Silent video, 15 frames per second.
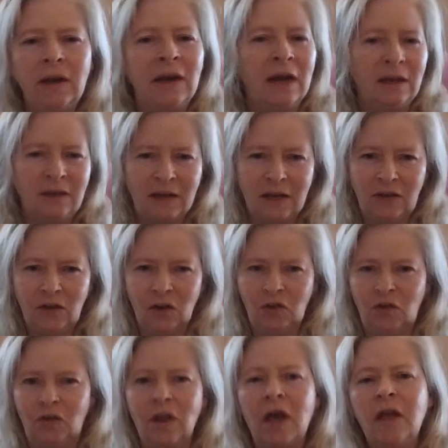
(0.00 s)
And that takes
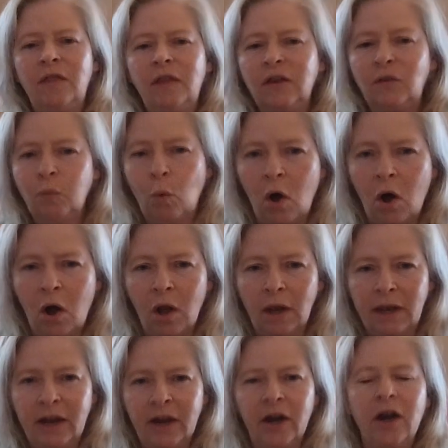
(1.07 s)
us this
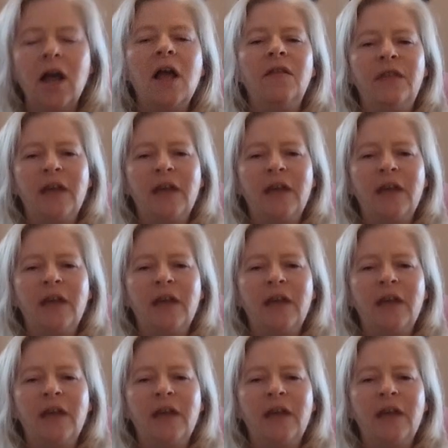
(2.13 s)
wall here